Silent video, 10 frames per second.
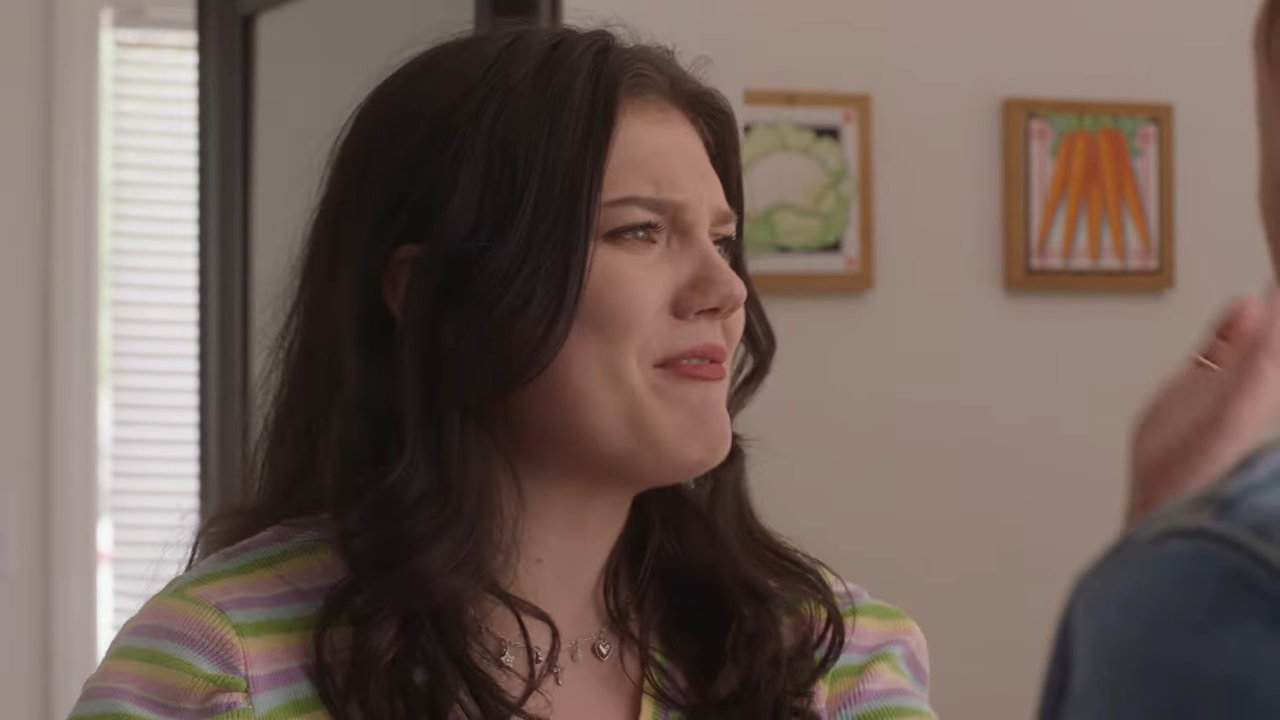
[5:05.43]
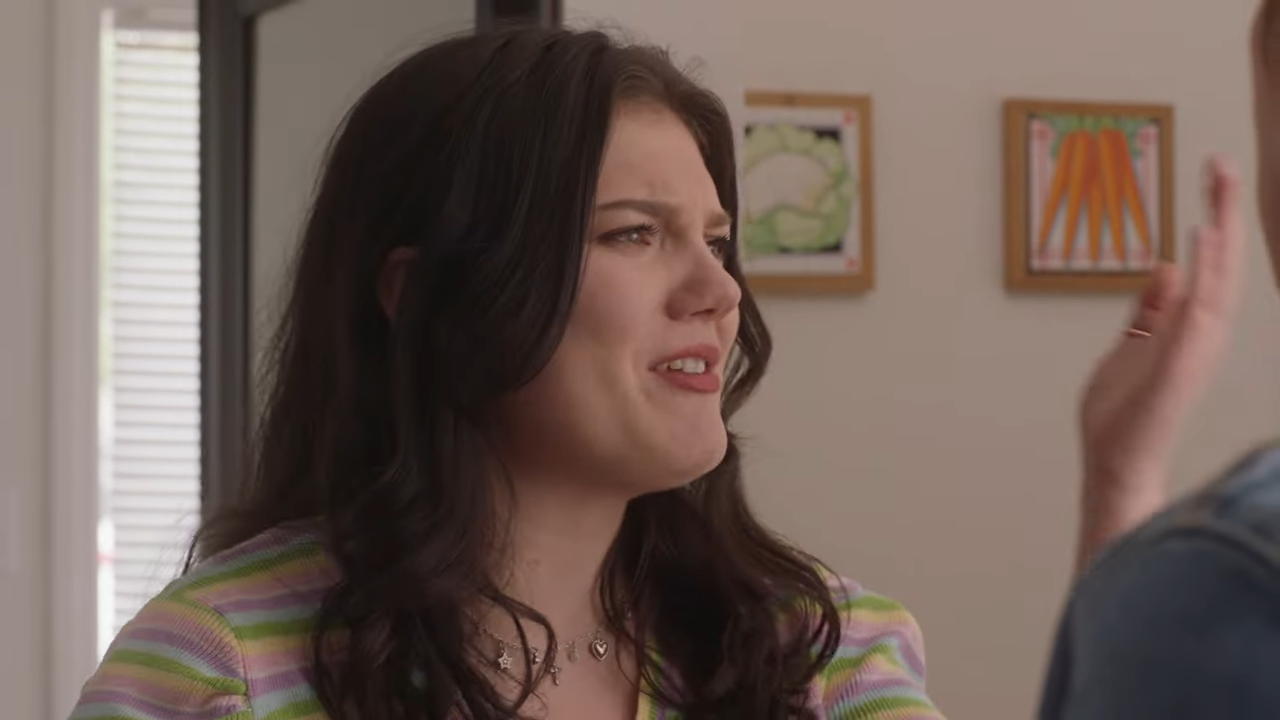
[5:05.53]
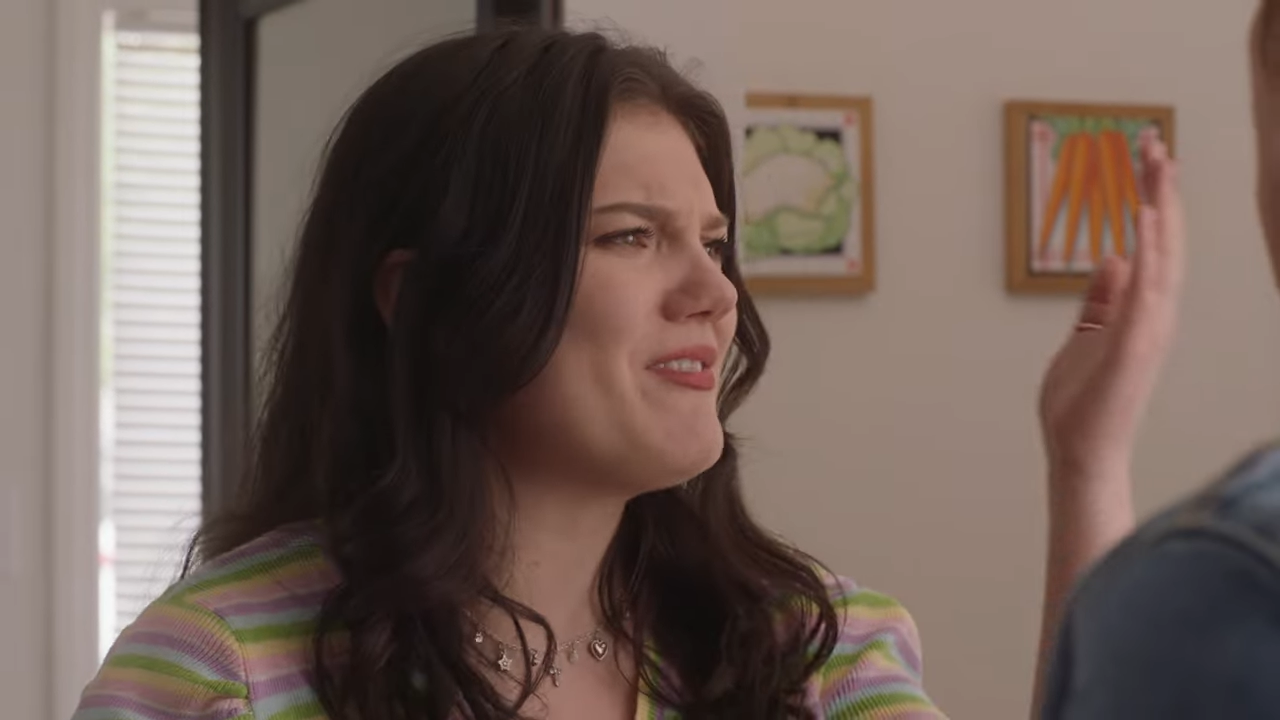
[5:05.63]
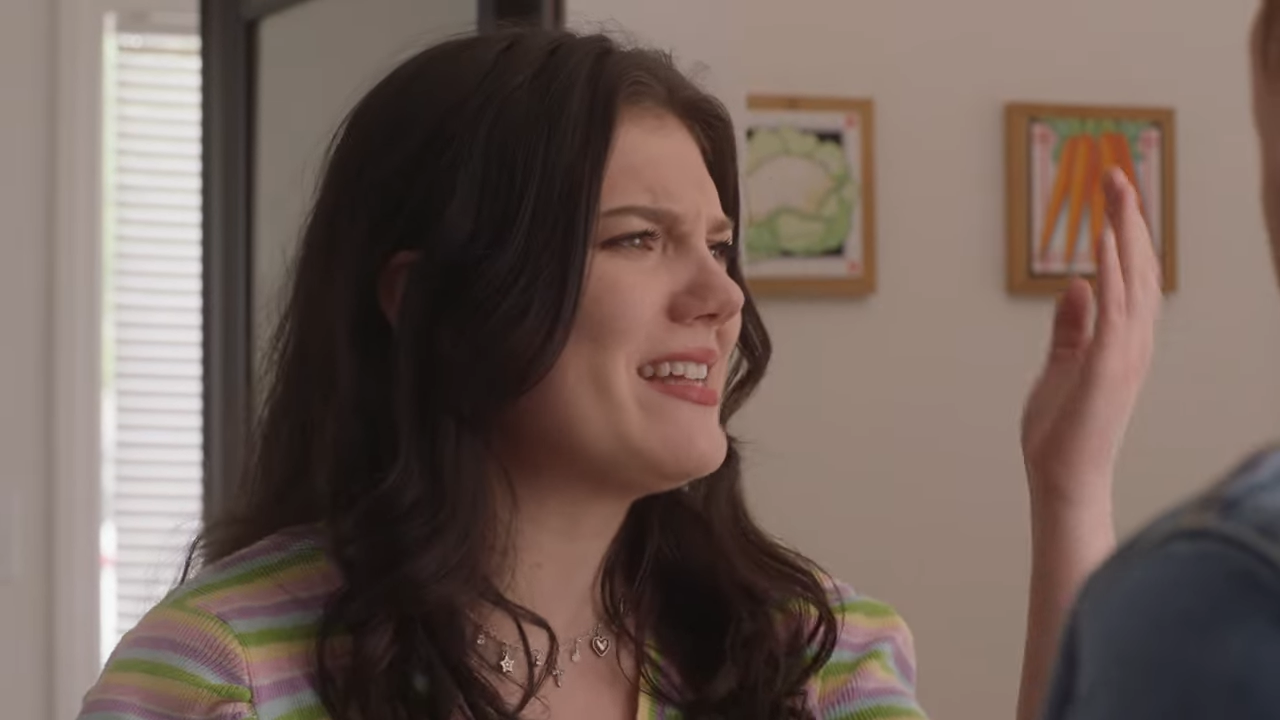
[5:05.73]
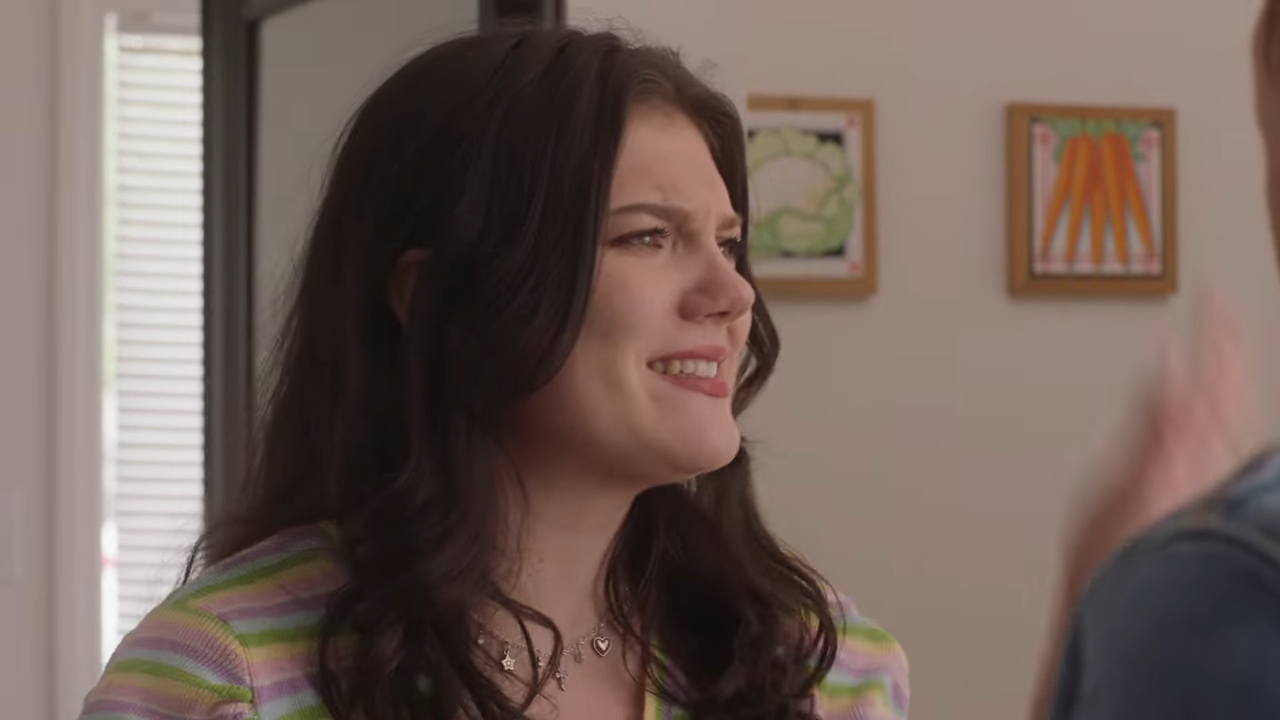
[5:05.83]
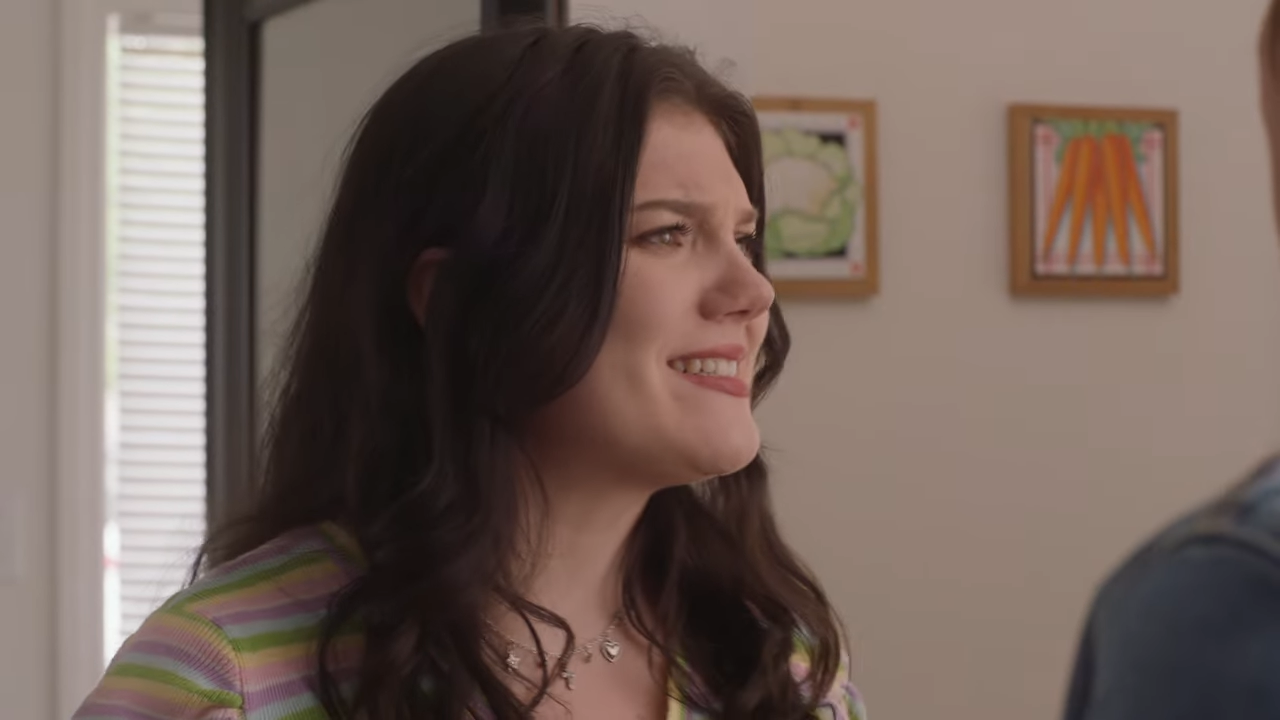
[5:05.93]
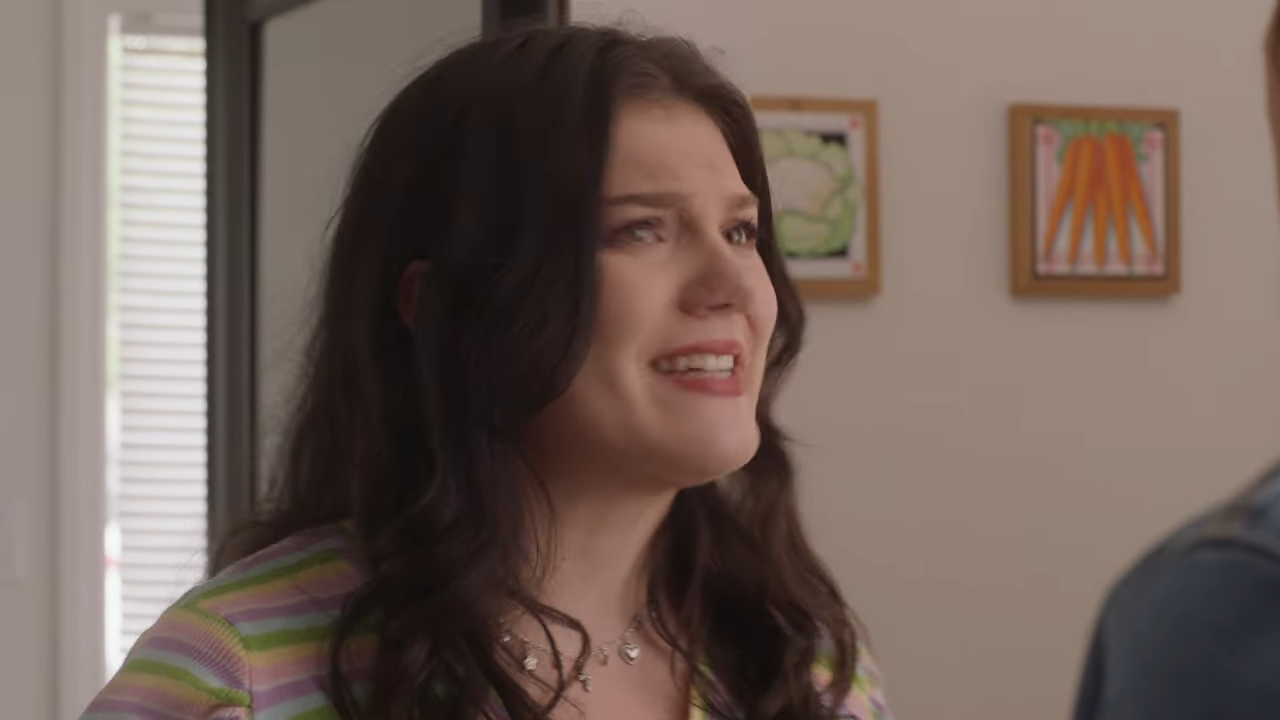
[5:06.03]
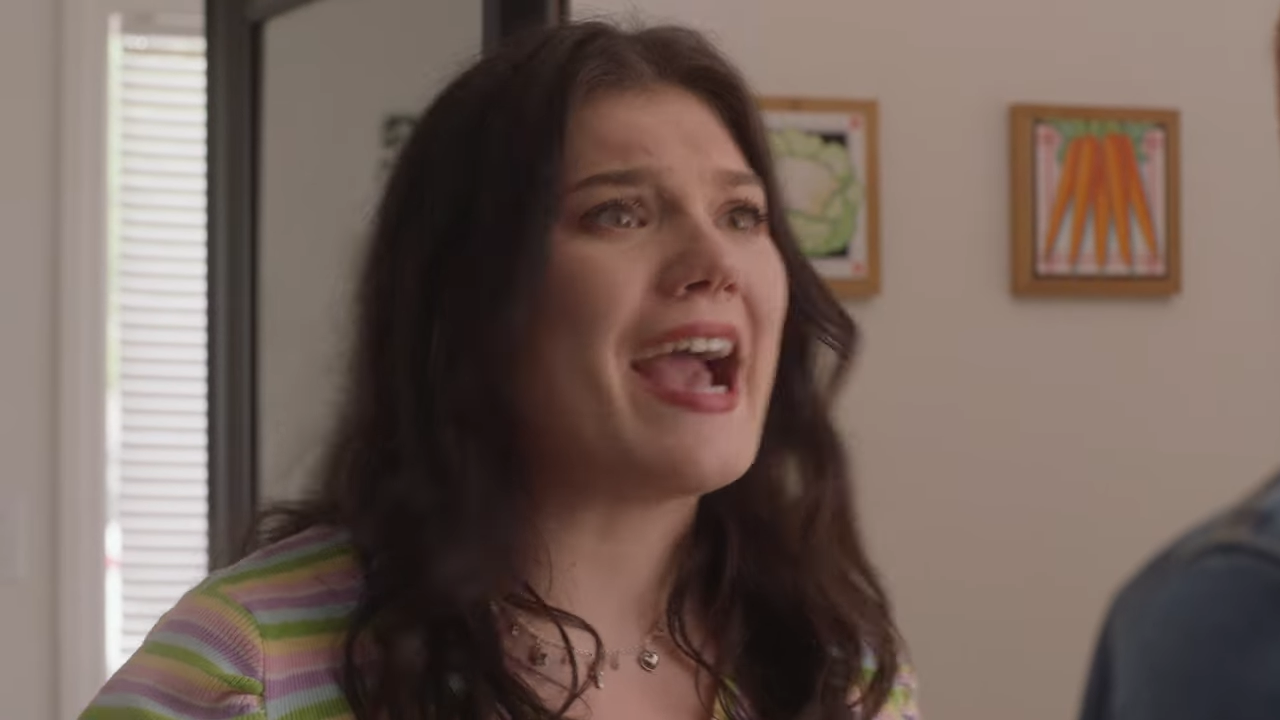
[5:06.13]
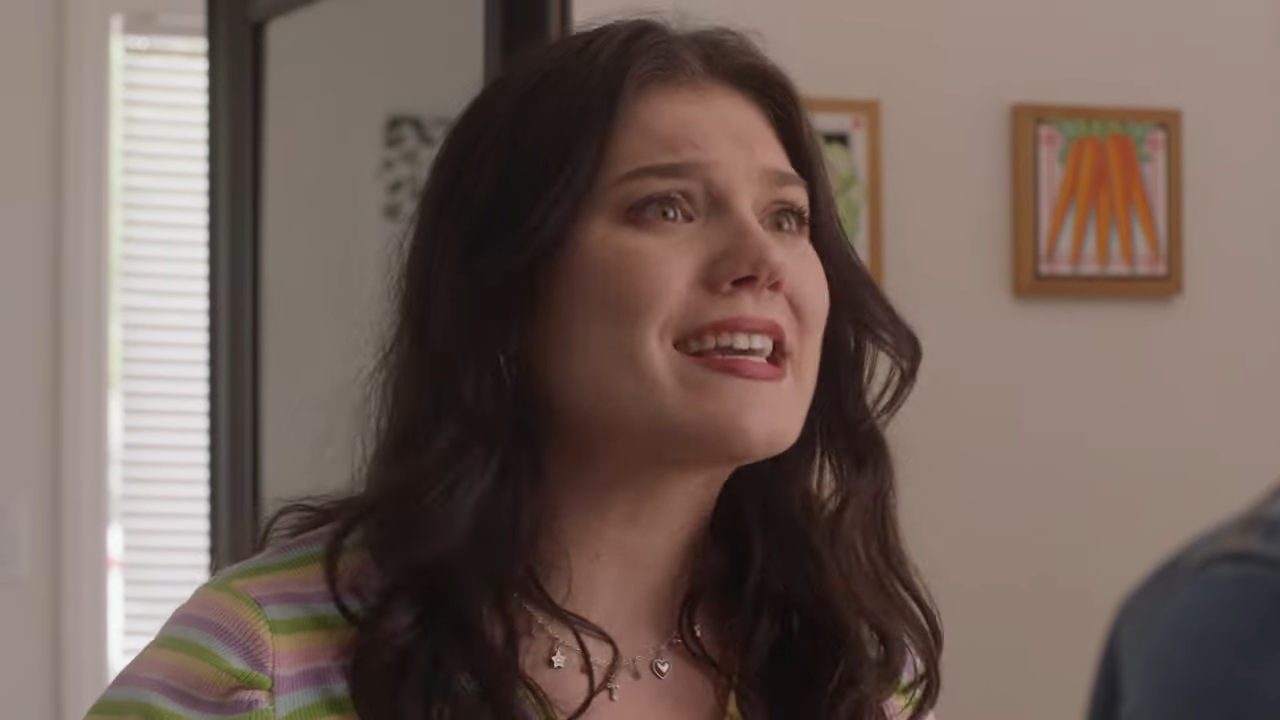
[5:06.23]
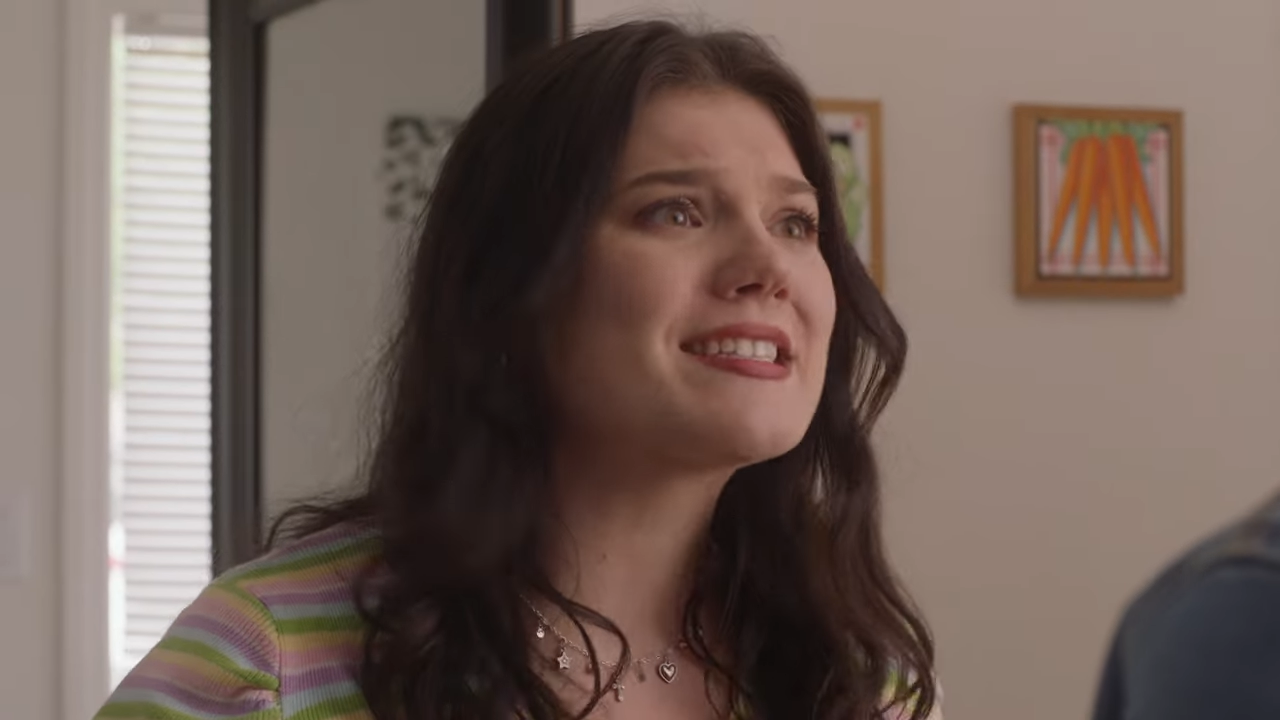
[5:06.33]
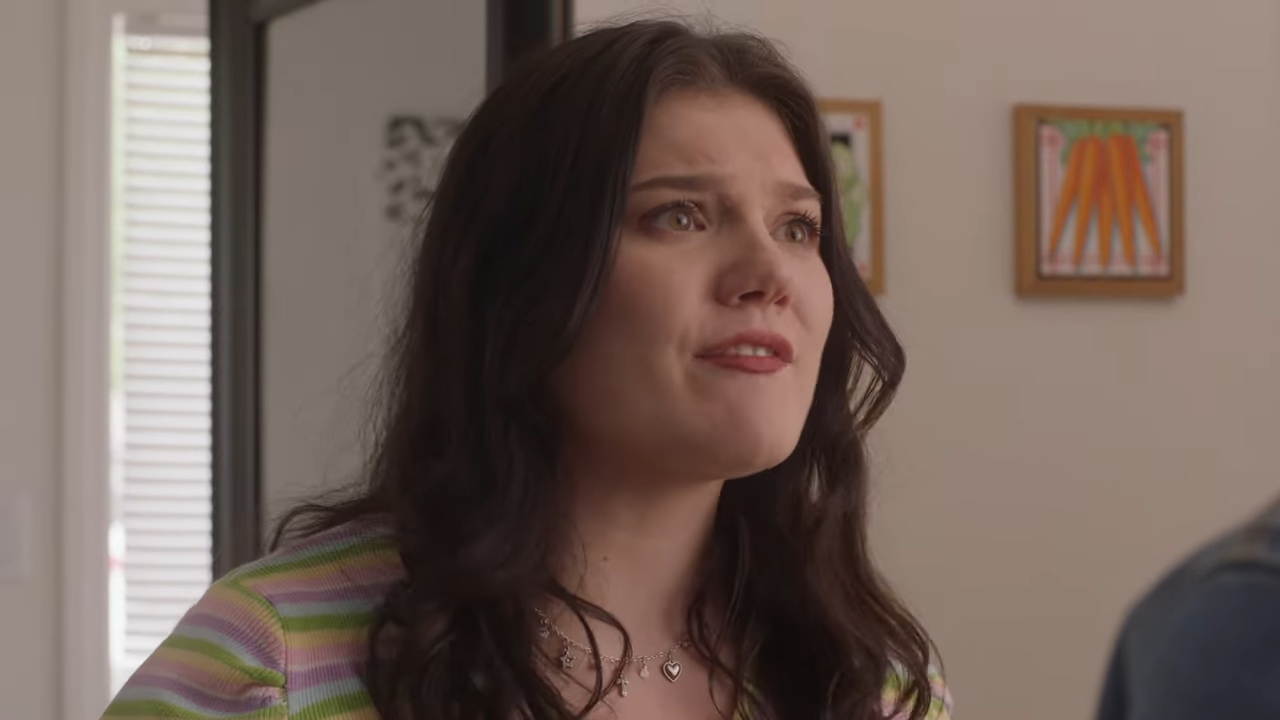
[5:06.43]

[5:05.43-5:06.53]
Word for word: haven't even had sex